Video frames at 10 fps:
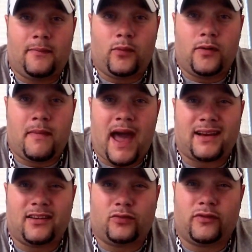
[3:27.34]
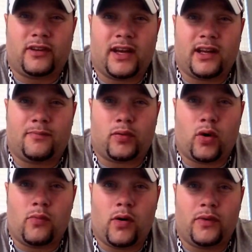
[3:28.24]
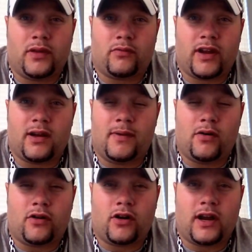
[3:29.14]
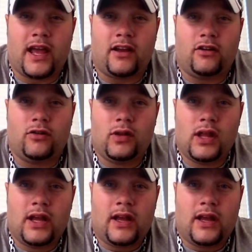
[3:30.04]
When Magnus was cutting a promo in the ring about Kurt Angle,